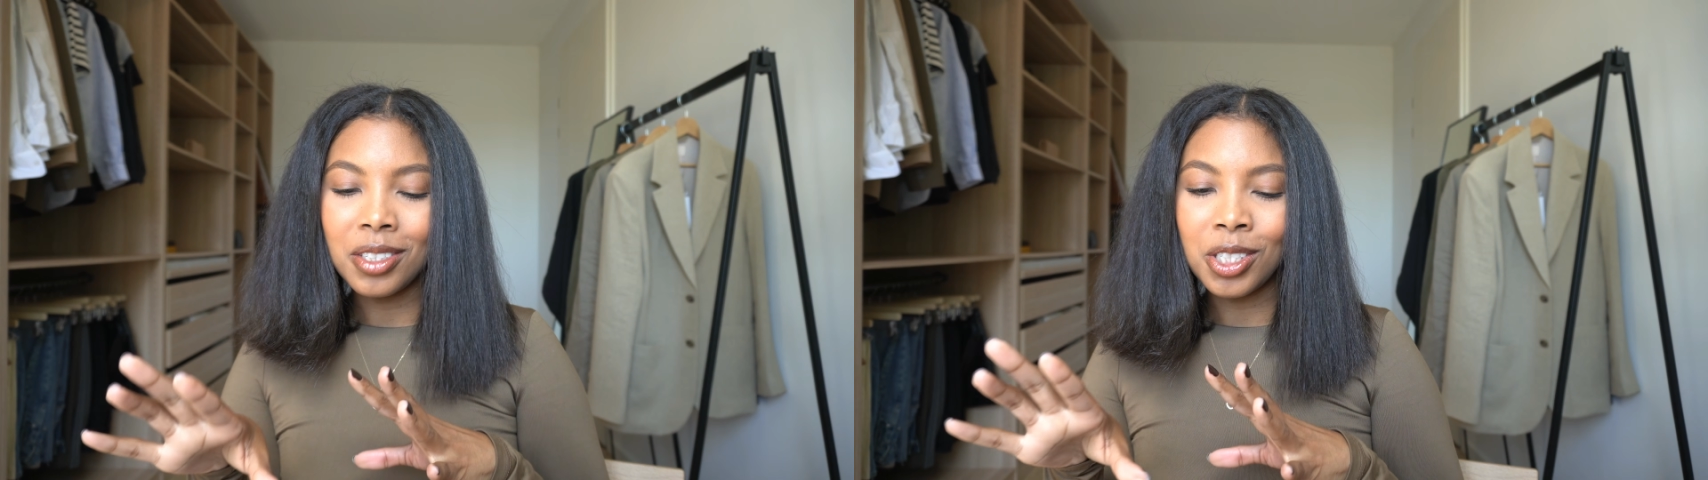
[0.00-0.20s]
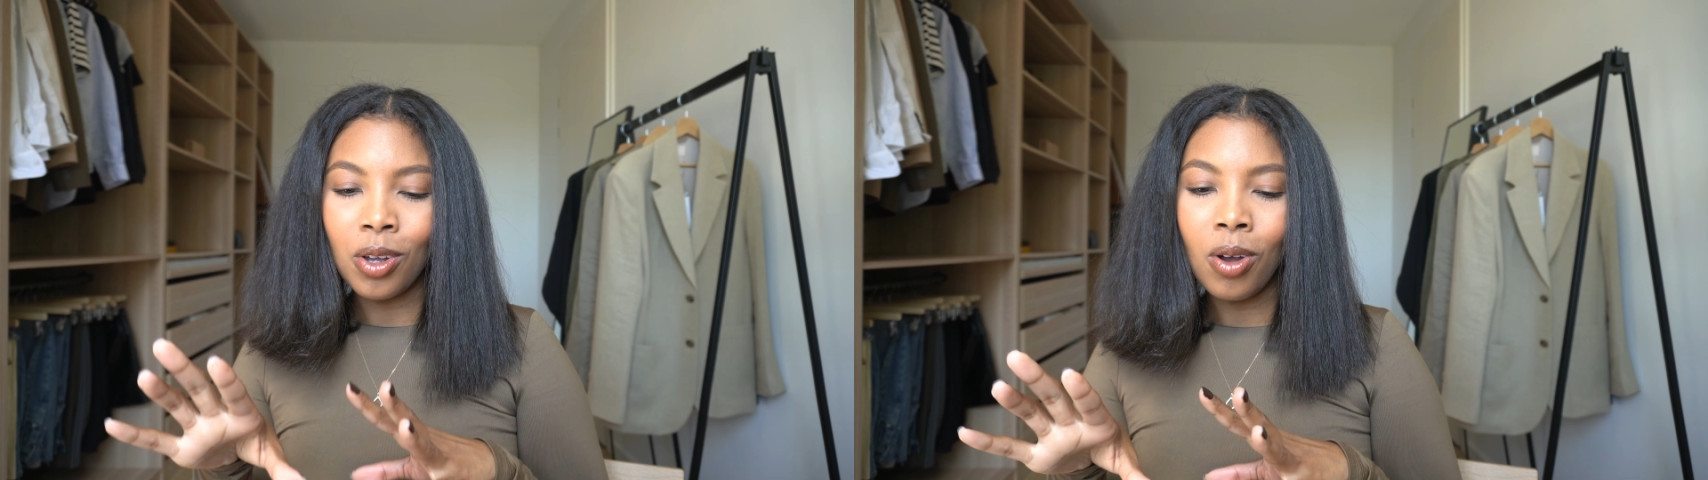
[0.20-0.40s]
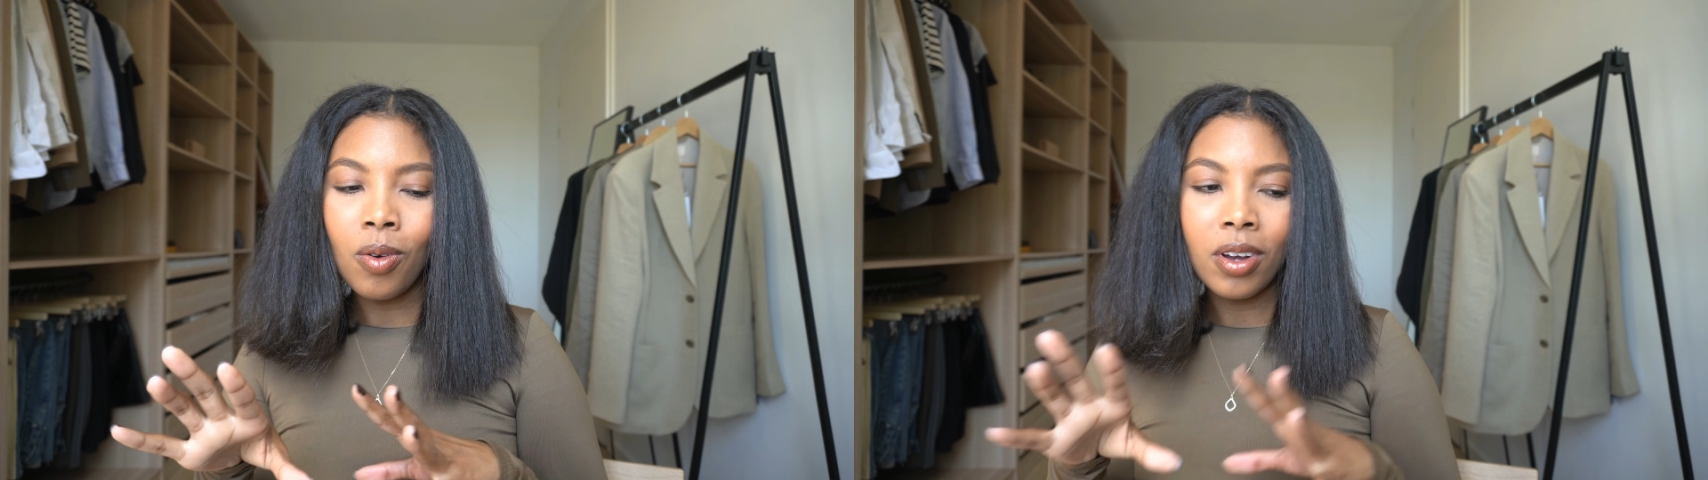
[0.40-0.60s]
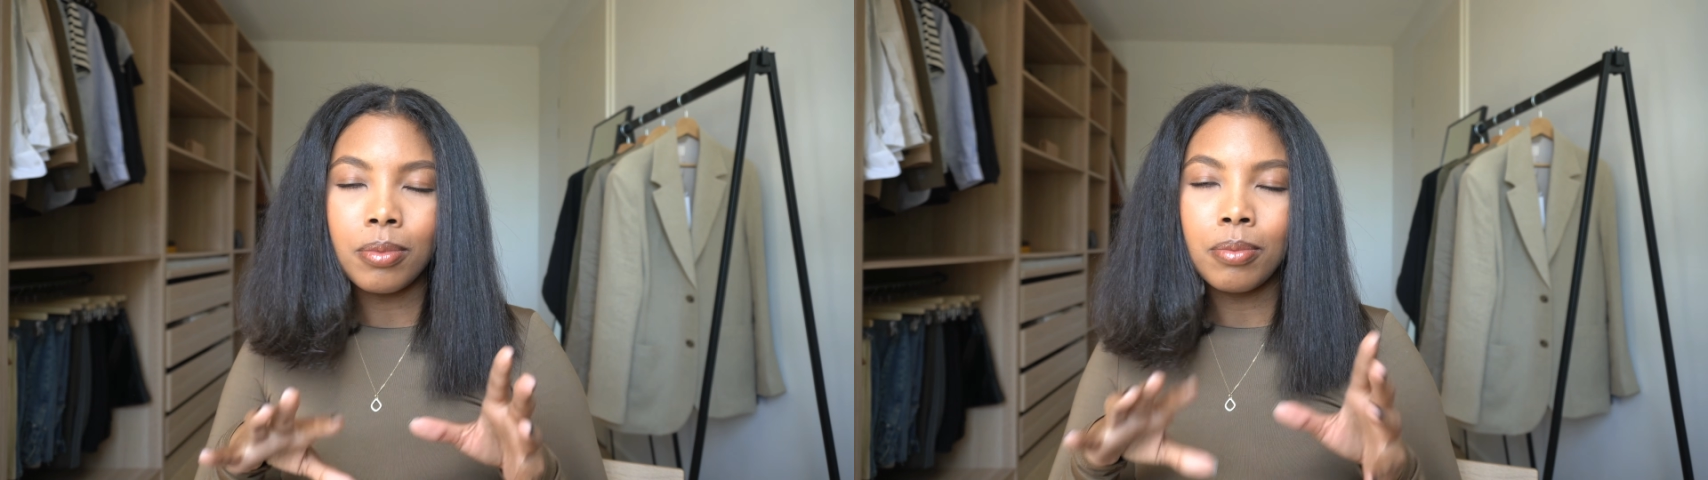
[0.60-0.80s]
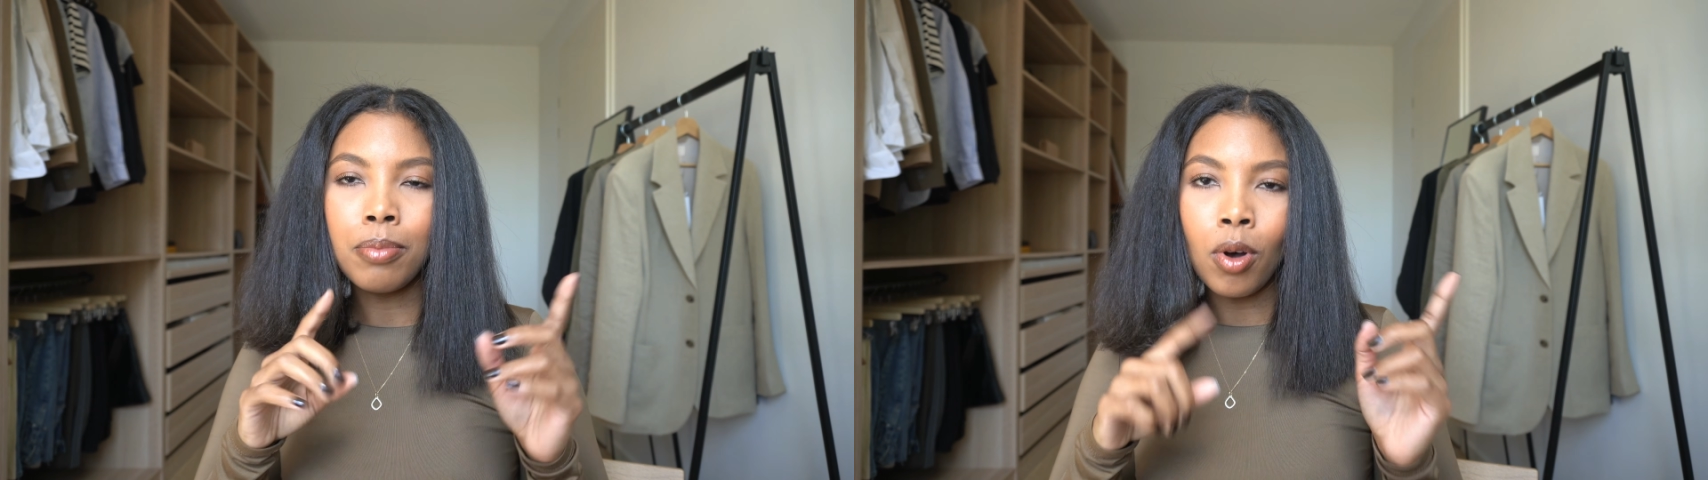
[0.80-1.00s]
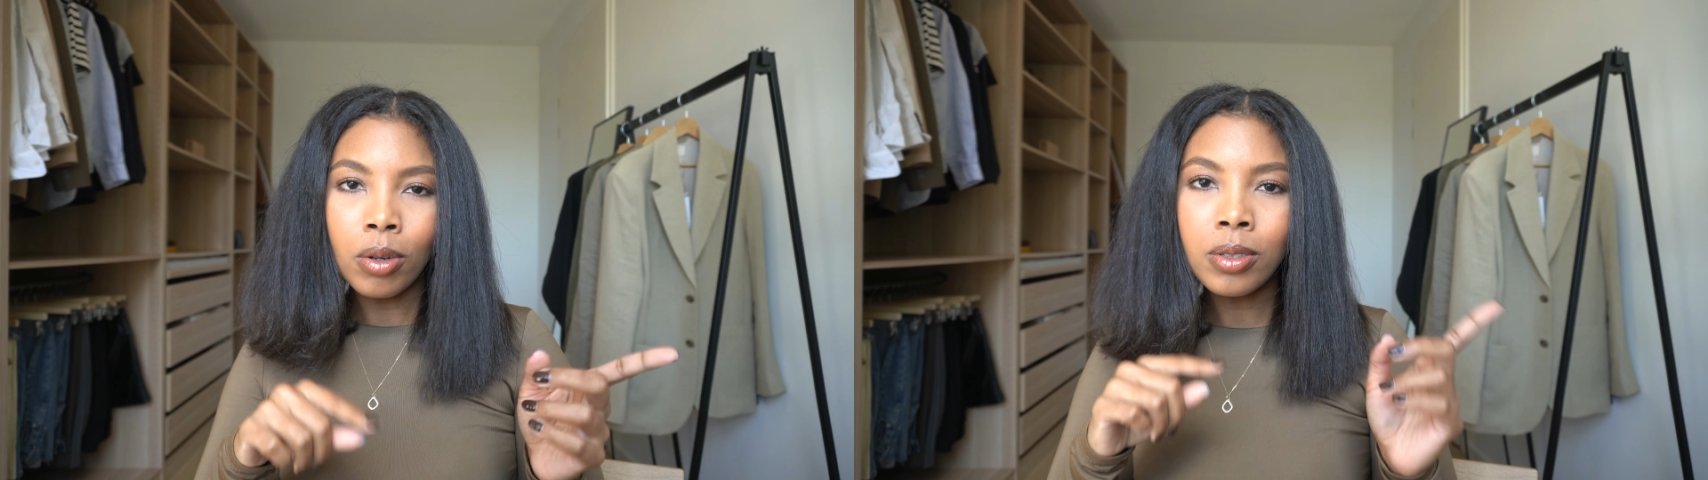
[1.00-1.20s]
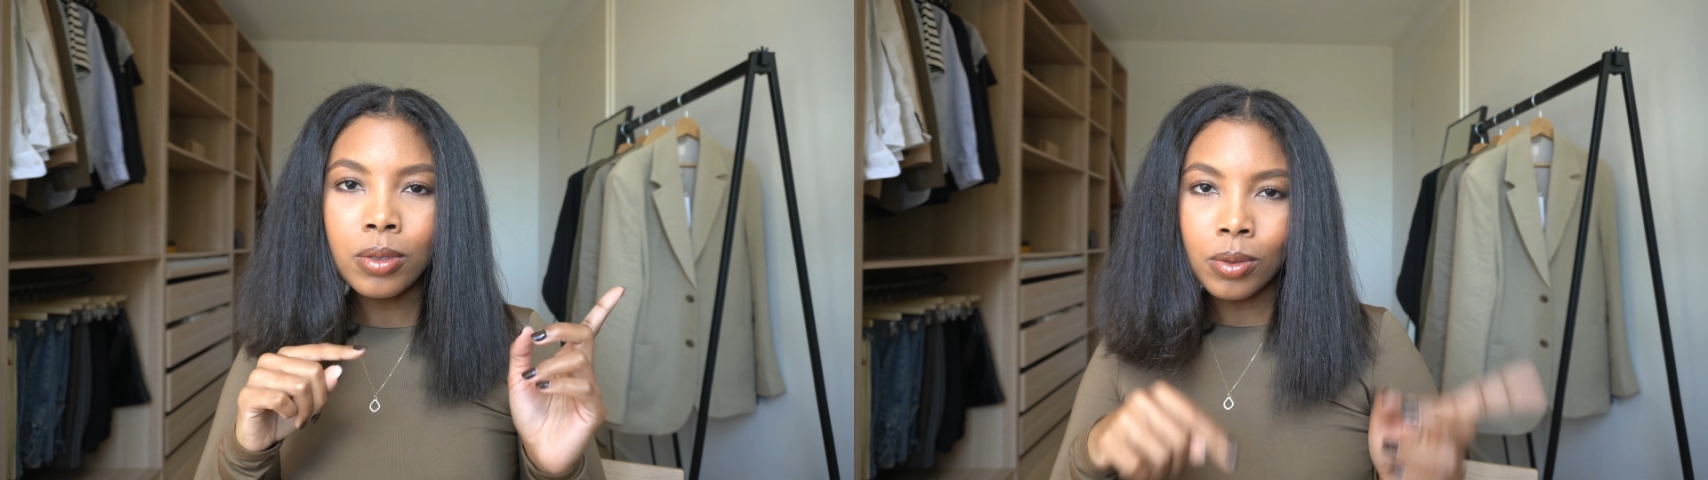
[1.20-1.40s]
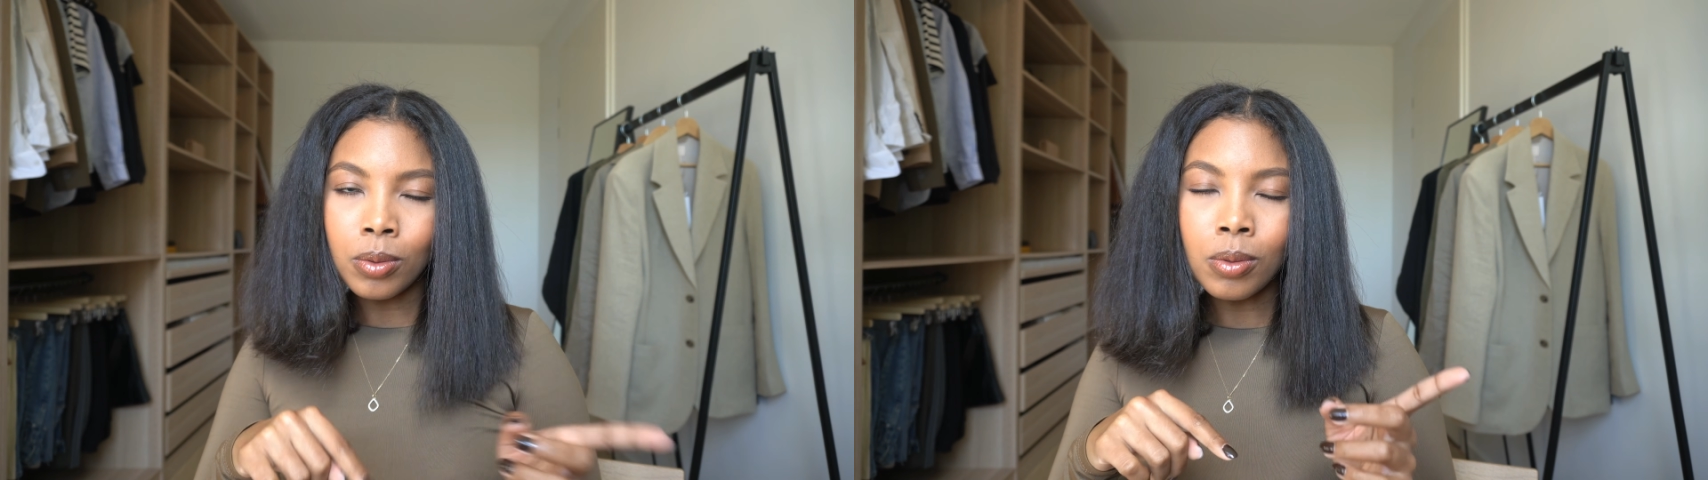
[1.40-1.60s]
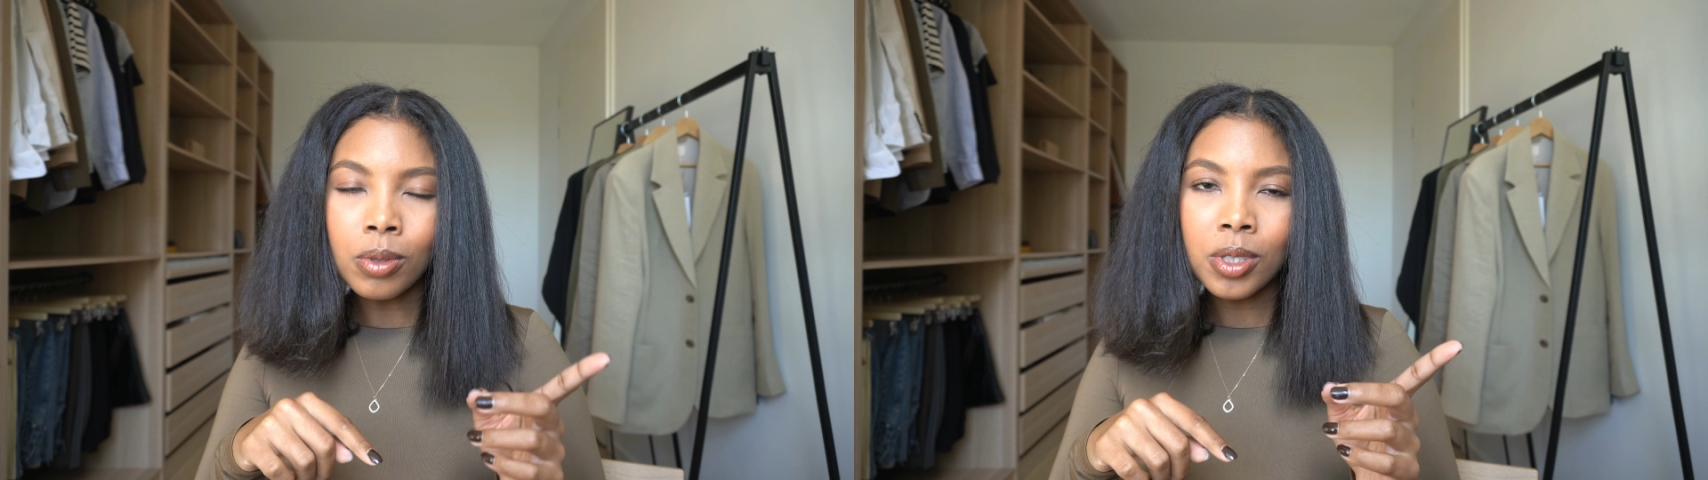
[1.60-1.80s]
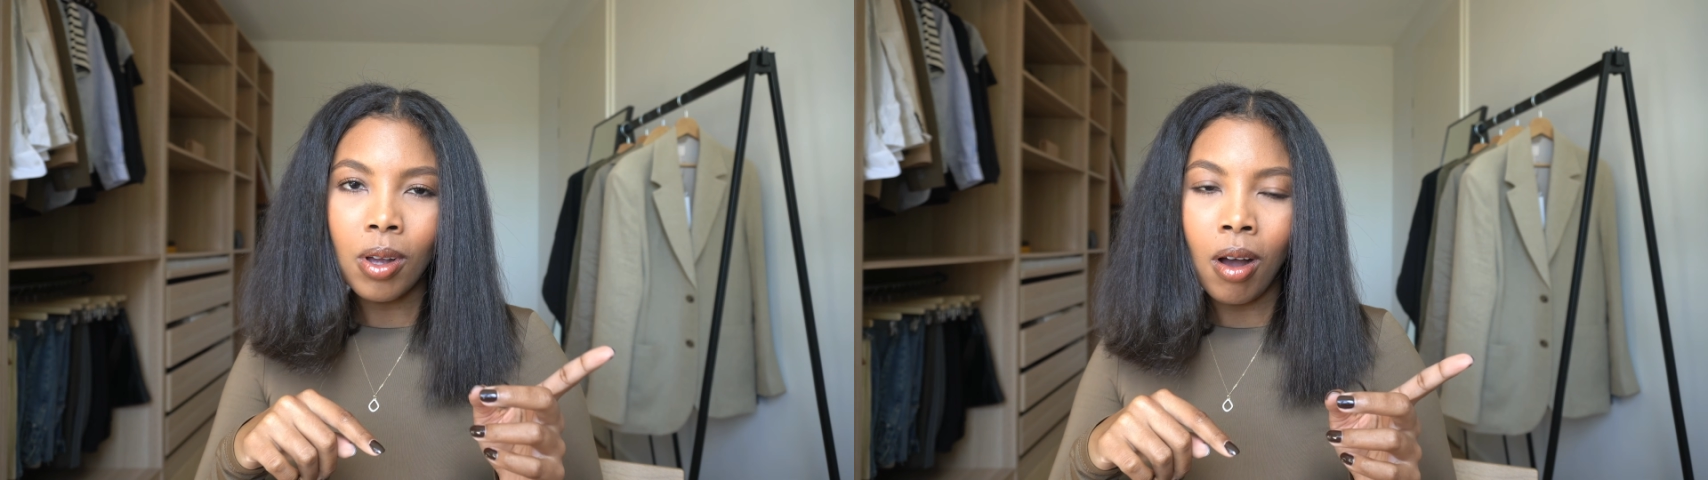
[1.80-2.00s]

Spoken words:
So both tools